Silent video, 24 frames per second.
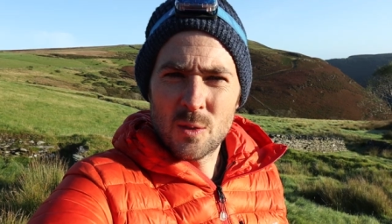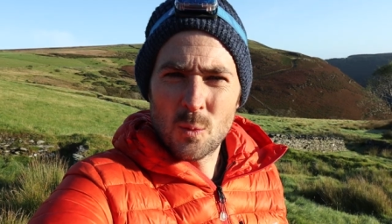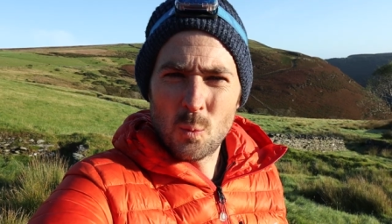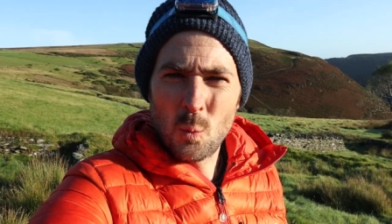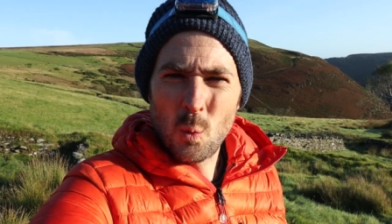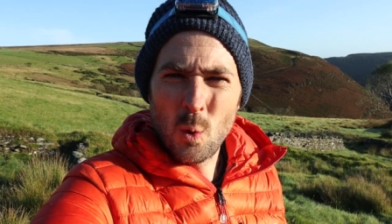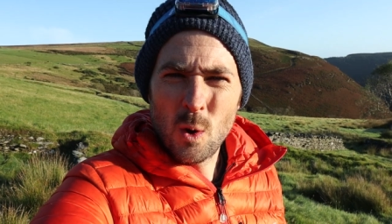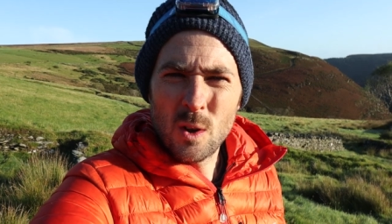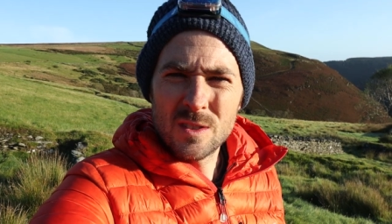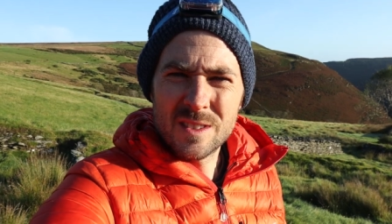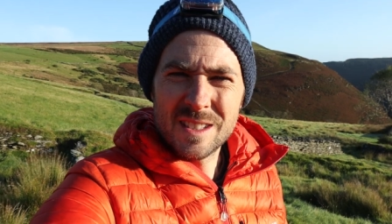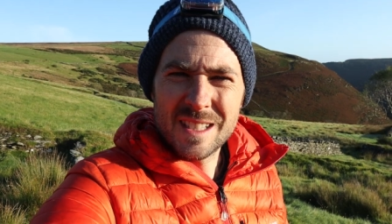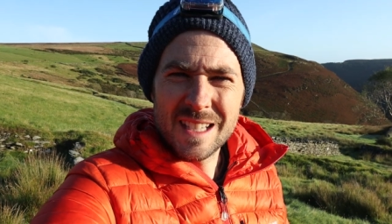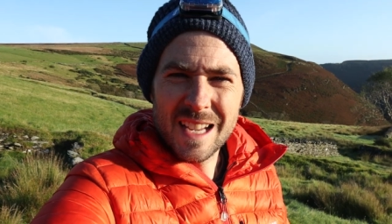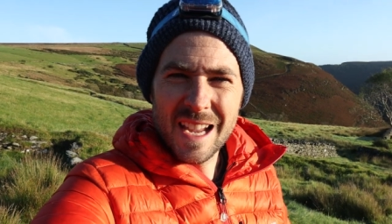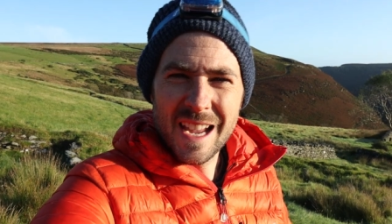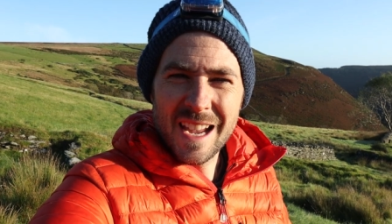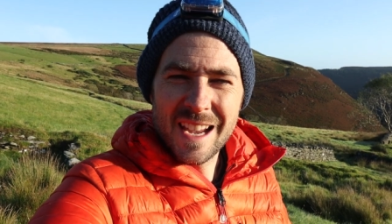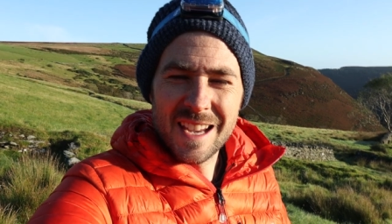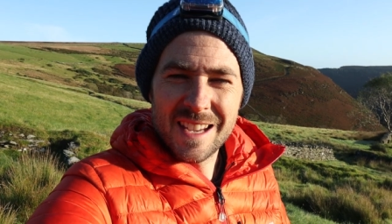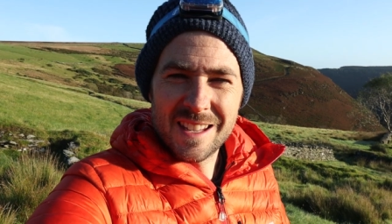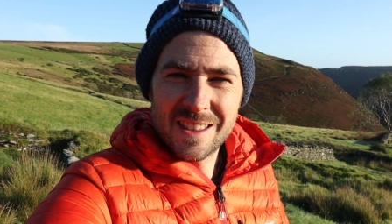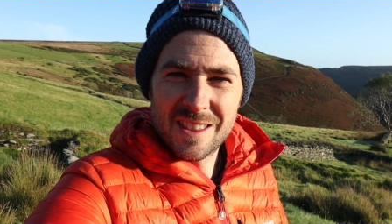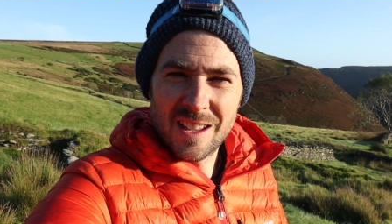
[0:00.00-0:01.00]
The one
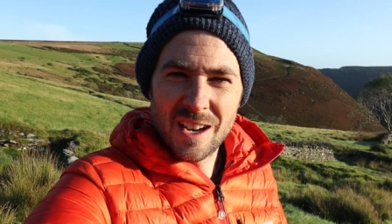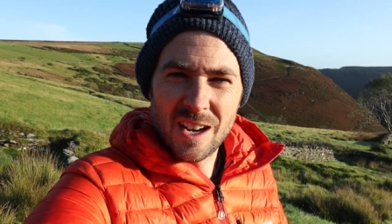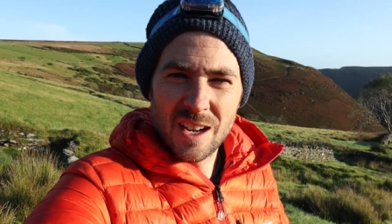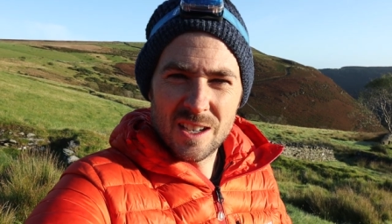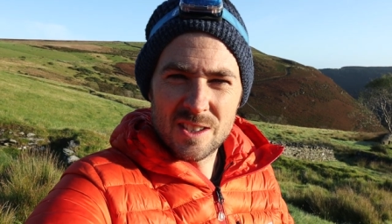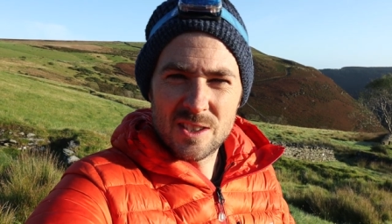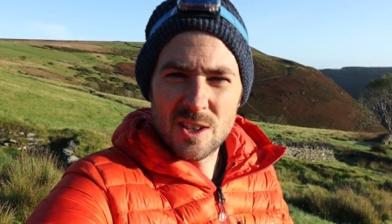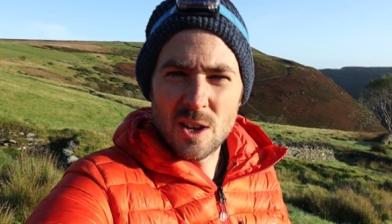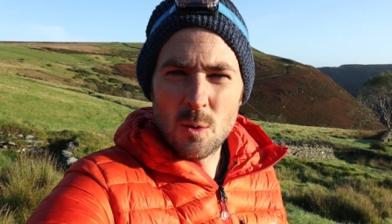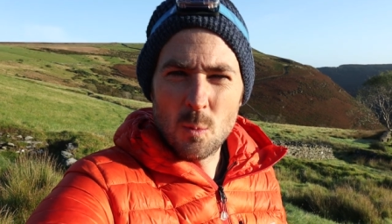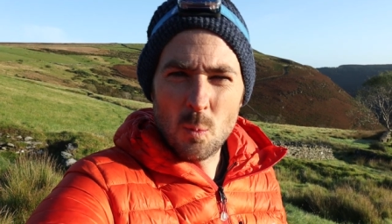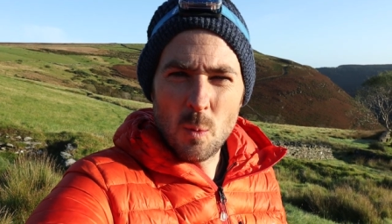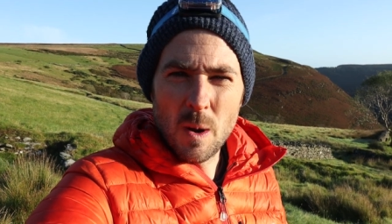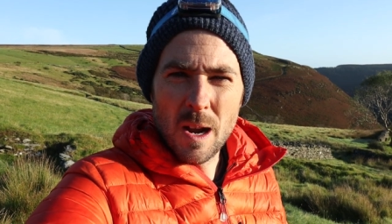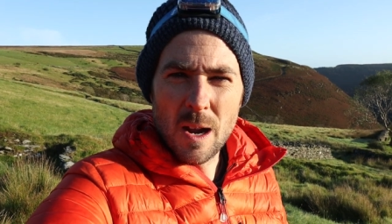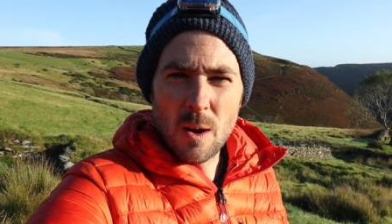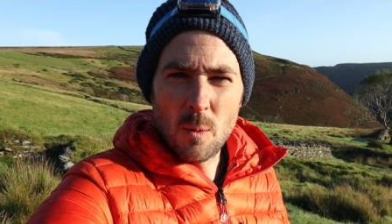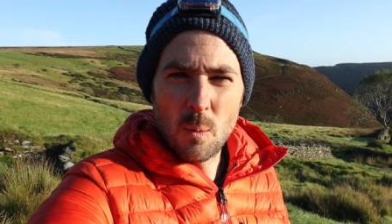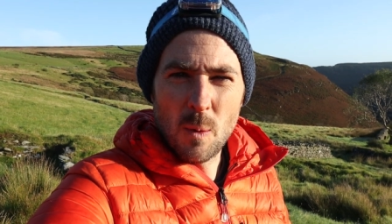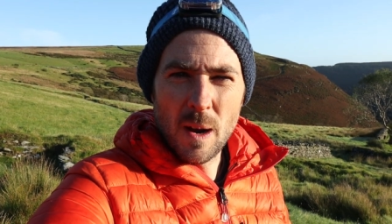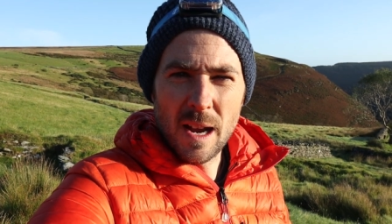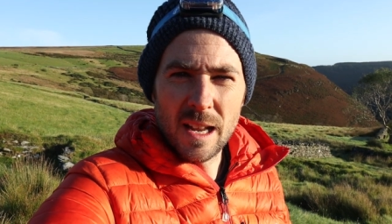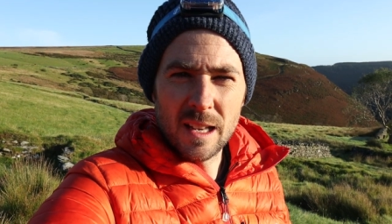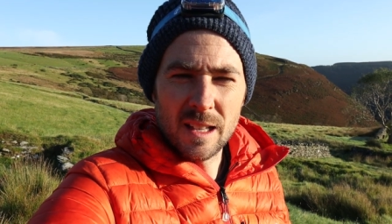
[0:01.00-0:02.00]
day that I don't
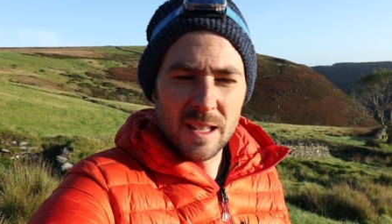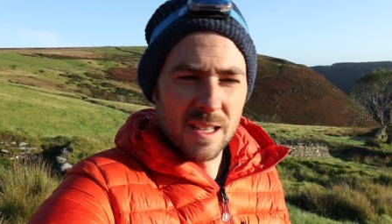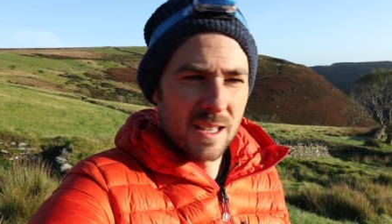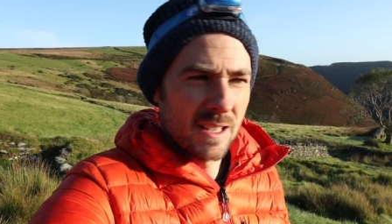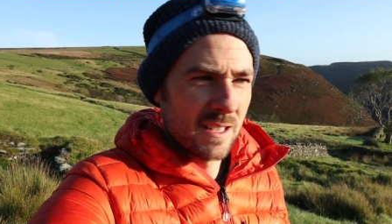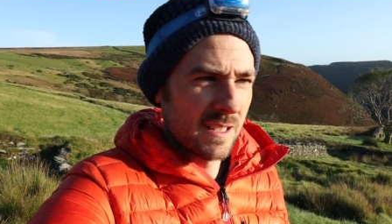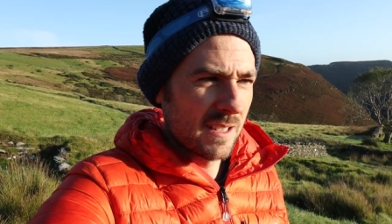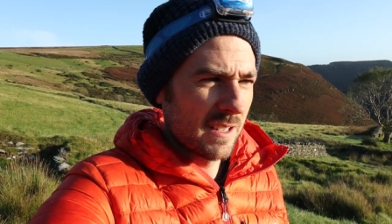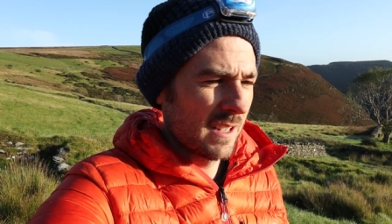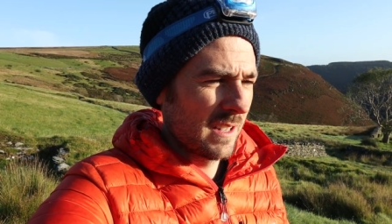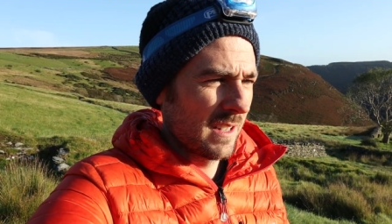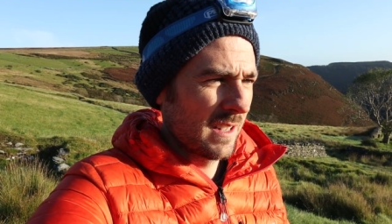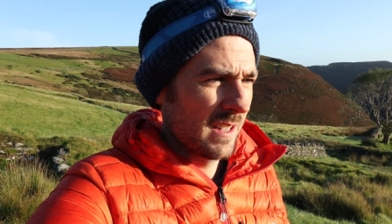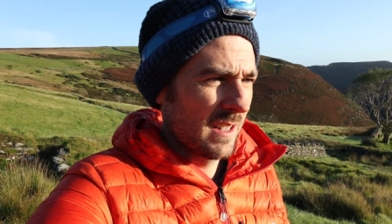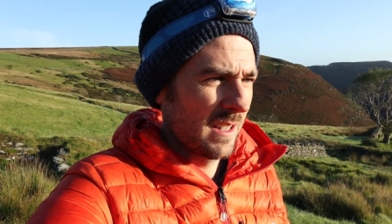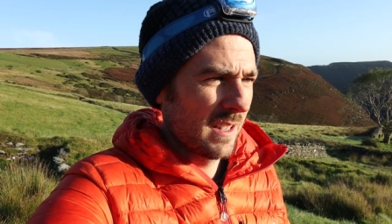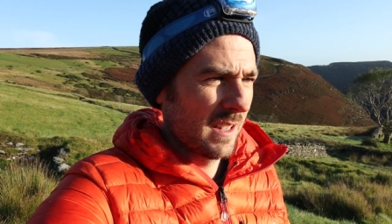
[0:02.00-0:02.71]
wear wellies